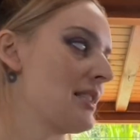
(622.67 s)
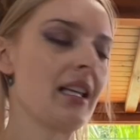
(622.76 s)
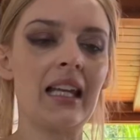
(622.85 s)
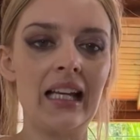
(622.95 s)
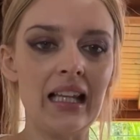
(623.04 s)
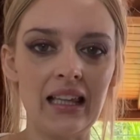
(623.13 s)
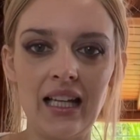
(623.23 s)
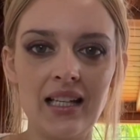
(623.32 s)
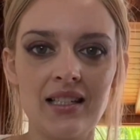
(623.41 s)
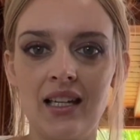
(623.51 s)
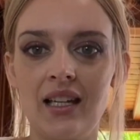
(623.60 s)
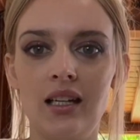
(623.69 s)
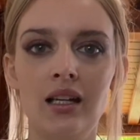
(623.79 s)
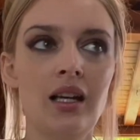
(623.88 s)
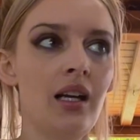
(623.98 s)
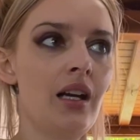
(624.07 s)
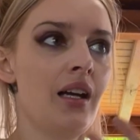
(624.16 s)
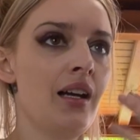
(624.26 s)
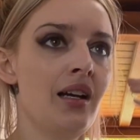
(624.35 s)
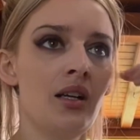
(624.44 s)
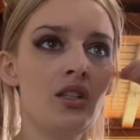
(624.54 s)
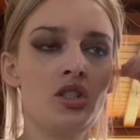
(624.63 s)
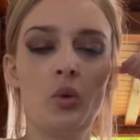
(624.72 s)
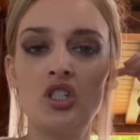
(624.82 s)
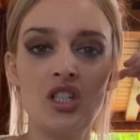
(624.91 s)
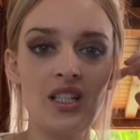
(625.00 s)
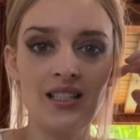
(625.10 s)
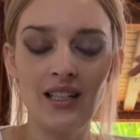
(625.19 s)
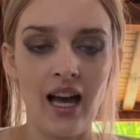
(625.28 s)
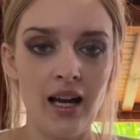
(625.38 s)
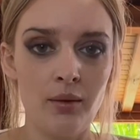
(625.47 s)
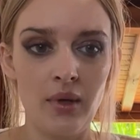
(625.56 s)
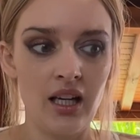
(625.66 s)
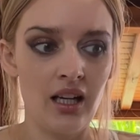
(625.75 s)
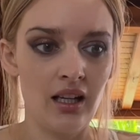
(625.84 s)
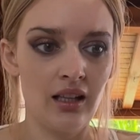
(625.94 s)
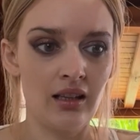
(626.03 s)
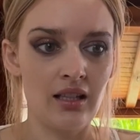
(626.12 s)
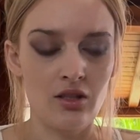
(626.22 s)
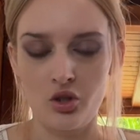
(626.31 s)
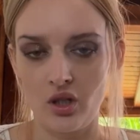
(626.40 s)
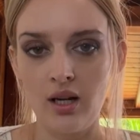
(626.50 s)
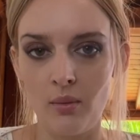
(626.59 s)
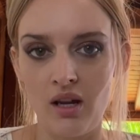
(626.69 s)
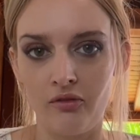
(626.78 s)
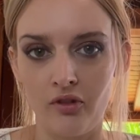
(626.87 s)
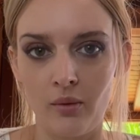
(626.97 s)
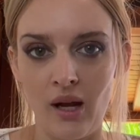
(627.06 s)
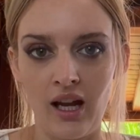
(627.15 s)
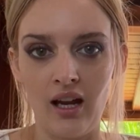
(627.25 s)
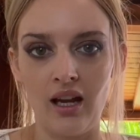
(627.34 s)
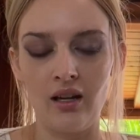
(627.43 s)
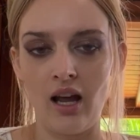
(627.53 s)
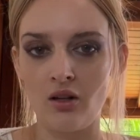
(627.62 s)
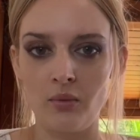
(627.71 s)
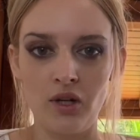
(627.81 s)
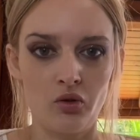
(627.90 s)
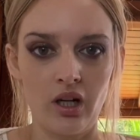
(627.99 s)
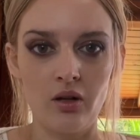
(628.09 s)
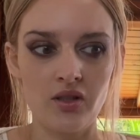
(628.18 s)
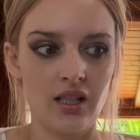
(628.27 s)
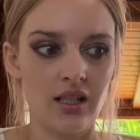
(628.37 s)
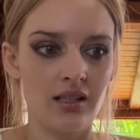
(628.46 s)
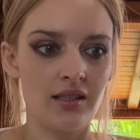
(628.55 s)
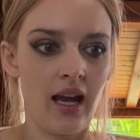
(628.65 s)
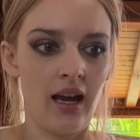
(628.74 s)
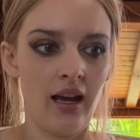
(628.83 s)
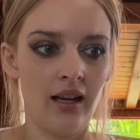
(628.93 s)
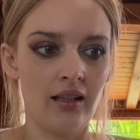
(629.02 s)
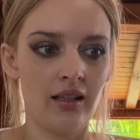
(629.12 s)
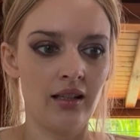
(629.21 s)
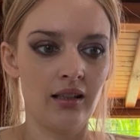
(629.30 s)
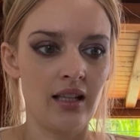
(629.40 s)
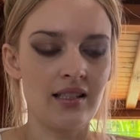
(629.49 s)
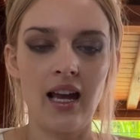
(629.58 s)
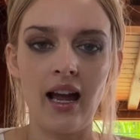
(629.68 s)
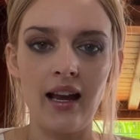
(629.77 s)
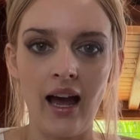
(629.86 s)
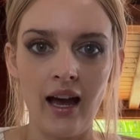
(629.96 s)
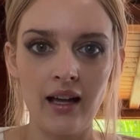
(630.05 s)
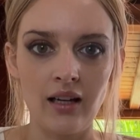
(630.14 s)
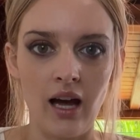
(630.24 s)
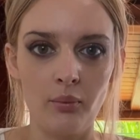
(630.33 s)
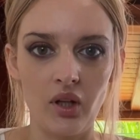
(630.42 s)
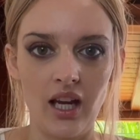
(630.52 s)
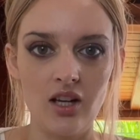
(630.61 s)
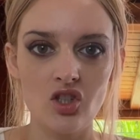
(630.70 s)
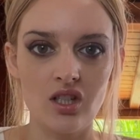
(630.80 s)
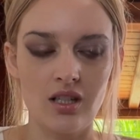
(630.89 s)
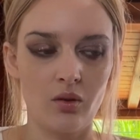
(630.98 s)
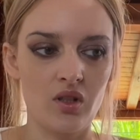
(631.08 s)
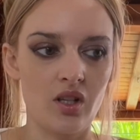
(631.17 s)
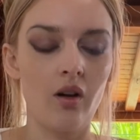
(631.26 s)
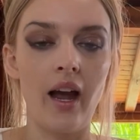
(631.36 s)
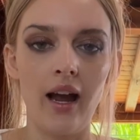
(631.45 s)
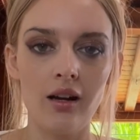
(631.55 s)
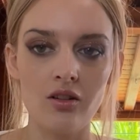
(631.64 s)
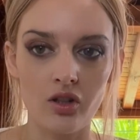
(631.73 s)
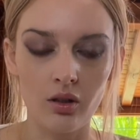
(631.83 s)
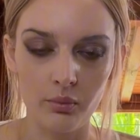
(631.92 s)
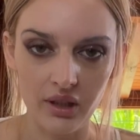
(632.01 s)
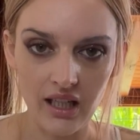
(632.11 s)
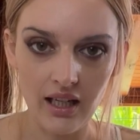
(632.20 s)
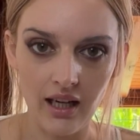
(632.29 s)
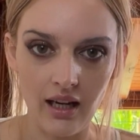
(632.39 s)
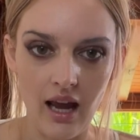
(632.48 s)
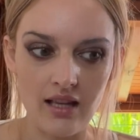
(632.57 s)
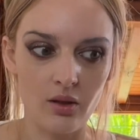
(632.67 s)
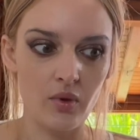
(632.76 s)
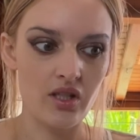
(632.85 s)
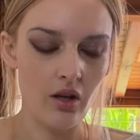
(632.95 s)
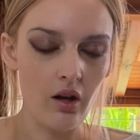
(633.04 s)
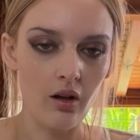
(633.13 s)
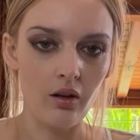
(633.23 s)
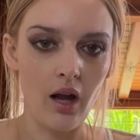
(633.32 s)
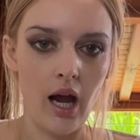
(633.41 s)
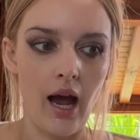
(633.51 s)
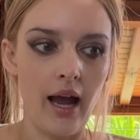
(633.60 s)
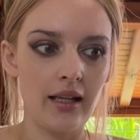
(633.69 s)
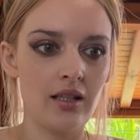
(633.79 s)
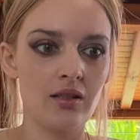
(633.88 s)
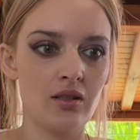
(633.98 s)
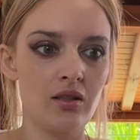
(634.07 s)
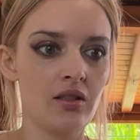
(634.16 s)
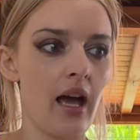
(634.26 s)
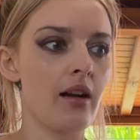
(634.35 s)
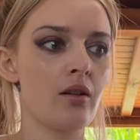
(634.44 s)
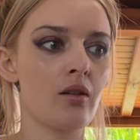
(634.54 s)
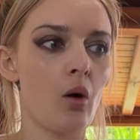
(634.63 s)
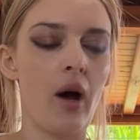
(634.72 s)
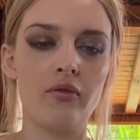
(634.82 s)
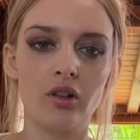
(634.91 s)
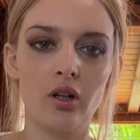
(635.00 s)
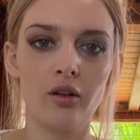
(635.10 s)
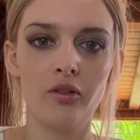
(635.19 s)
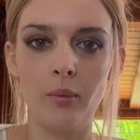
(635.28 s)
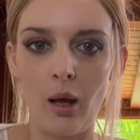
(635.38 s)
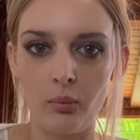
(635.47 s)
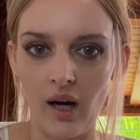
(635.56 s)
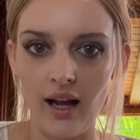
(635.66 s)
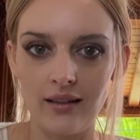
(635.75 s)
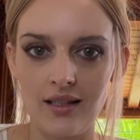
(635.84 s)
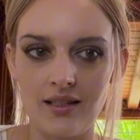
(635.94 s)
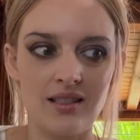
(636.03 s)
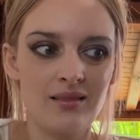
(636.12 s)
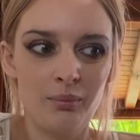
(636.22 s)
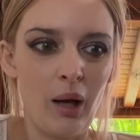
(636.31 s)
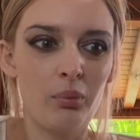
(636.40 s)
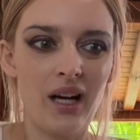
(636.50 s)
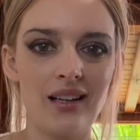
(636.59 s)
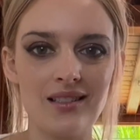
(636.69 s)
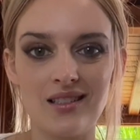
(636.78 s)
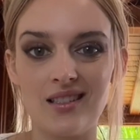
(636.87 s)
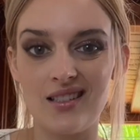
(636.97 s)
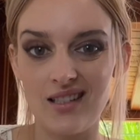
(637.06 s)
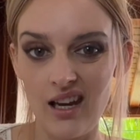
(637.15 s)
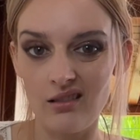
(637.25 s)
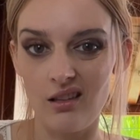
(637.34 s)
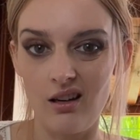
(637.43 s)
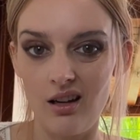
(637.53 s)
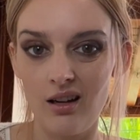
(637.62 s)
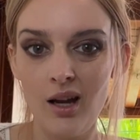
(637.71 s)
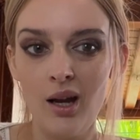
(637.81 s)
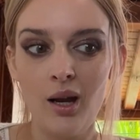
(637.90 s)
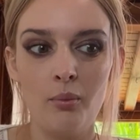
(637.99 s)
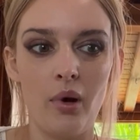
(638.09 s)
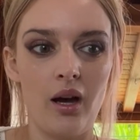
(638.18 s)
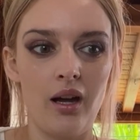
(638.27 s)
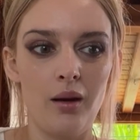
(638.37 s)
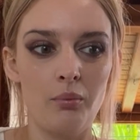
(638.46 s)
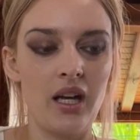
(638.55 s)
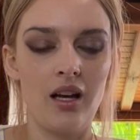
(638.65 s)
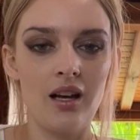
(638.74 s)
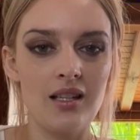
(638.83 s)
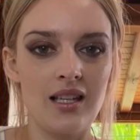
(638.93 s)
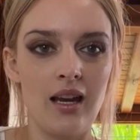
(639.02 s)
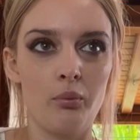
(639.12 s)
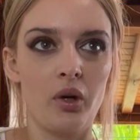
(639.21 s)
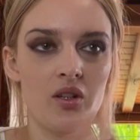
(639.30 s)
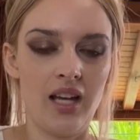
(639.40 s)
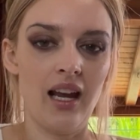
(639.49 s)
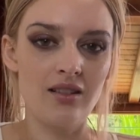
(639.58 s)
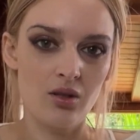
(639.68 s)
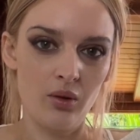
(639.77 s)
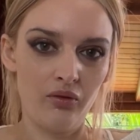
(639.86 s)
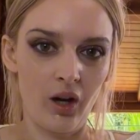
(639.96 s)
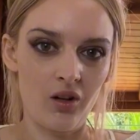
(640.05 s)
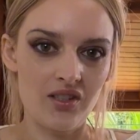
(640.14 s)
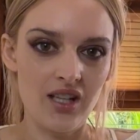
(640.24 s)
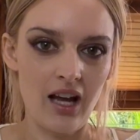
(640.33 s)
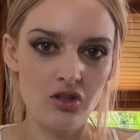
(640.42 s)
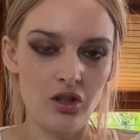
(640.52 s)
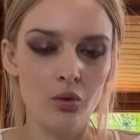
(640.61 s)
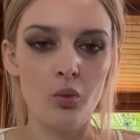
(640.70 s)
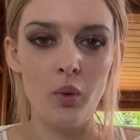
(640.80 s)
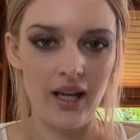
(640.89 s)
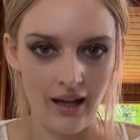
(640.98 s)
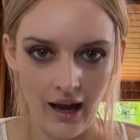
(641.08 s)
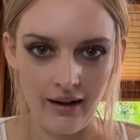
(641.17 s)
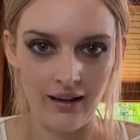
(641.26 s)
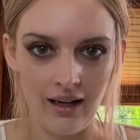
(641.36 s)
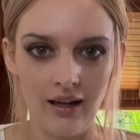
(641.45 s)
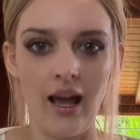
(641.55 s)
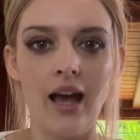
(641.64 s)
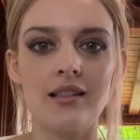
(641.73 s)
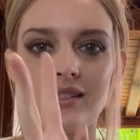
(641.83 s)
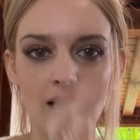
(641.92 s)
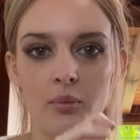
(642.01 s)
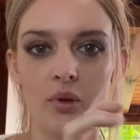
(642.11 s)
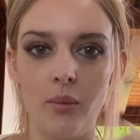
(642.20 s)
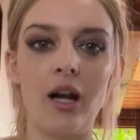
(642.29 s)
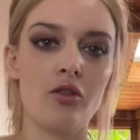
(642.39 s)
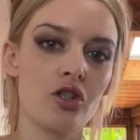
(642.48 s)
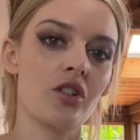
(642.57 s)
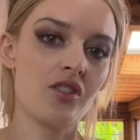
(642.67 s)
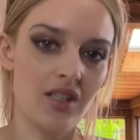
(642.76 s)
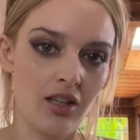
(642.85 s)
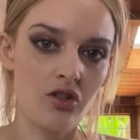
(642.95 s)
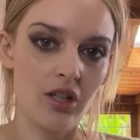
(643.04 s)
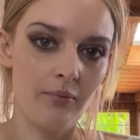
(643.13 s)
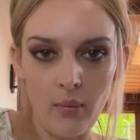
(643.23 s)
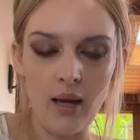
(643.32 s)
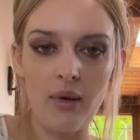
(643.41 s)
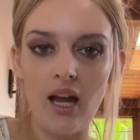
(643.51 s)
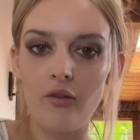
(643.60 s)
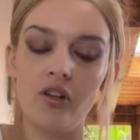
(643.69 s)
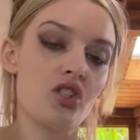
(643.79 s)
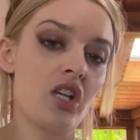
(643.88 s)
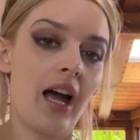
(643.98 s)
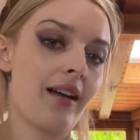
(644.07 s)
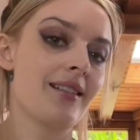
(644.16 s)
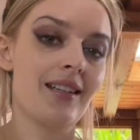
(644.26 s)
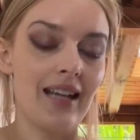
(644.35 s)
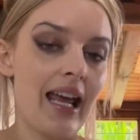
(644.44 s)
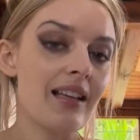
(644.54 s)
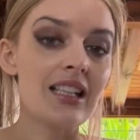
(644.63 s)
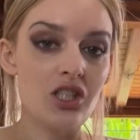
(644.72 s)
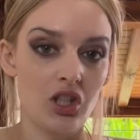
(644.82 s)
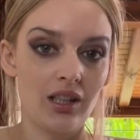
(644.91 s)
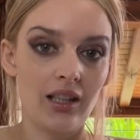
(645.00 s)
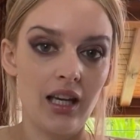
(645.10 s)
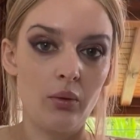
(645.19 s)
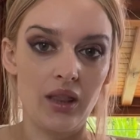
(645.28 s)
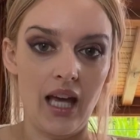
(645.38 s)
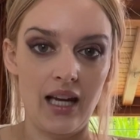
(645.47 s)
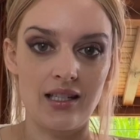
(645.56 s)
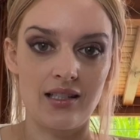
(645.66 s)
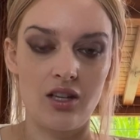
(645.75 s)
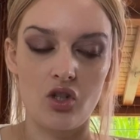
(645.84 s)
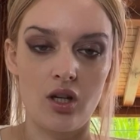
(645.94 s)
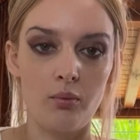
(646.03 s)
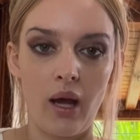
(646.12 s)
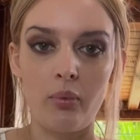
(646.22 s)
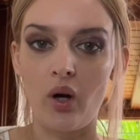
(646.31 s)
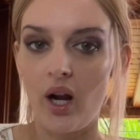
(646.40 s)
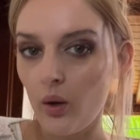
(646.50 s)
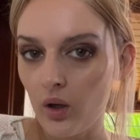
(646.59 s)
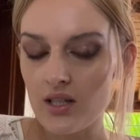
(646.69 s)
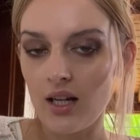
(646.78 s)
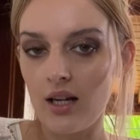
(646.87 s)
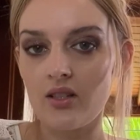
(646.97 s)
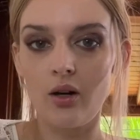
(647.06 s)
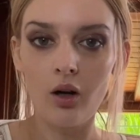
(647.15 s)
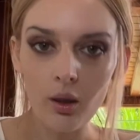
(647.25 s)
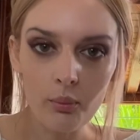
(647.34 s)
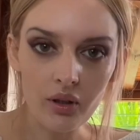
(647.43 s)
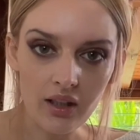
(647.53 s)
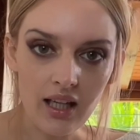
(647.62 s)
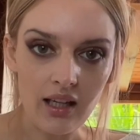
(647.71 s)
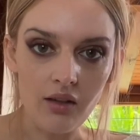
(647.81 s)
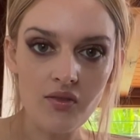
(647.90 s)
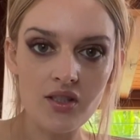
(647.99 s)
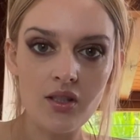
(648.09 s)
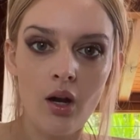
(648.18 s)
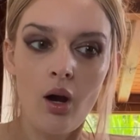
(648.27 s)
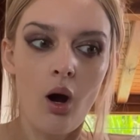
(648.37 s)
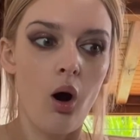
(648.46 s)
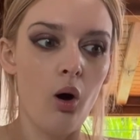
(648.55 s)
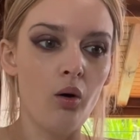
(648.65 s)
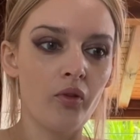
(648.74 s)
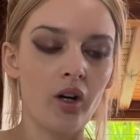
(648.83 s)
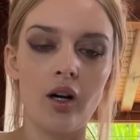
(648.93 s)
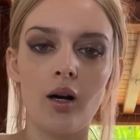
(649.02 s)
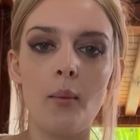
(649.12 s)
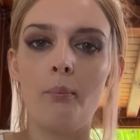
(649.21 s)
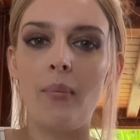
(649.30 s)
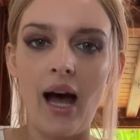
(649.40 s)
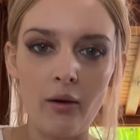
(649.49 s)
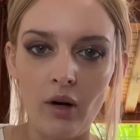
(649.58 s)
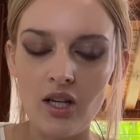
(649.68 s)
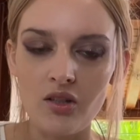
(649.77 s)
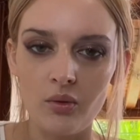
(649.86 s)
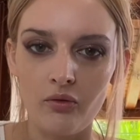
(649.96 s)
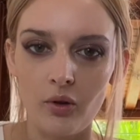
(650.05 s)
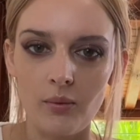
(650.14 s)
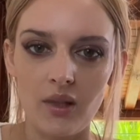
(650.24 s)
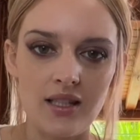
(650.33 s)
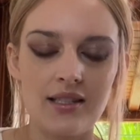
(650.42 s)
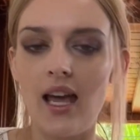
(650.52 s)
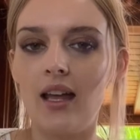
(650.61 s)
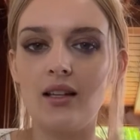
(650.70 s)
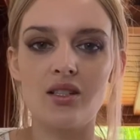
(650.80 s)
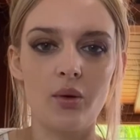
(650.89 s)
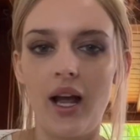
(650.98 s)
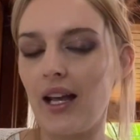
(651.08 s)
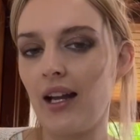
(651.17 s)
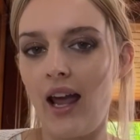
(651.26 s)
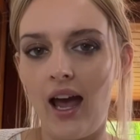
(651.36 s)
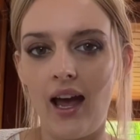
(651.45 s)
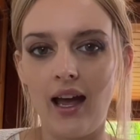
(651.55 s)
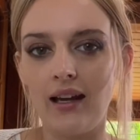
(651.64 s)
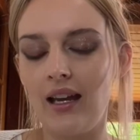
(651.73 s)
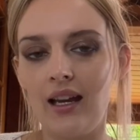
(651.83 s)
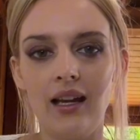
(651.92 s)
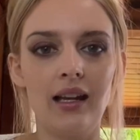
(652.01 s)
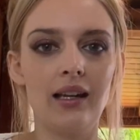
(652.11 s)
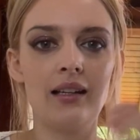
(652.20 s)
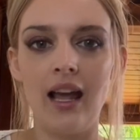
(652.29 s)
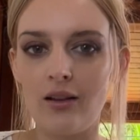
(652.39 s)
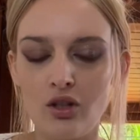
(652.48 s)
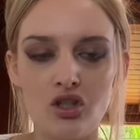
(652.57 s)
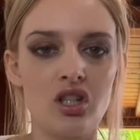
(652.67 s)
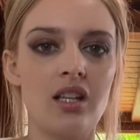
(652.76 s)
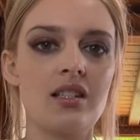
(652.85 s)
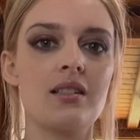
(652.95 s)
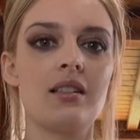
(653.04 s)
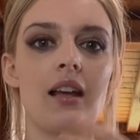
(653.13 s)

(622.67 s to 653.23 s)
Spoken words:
say Lady Ladyson, when she denied me this treatment for my endometriosis, and let's say I had complications as a result, I had internal bleeding as a result, I can then go after her for malpractice. Malpractice is state law, but because it pertains to a federal statute, we can add it in as supplemental jurisdiction. Maybe I feel she acted negligently with that decision by prioritizing her beliefs over my right to informed consent. So I can add in negligence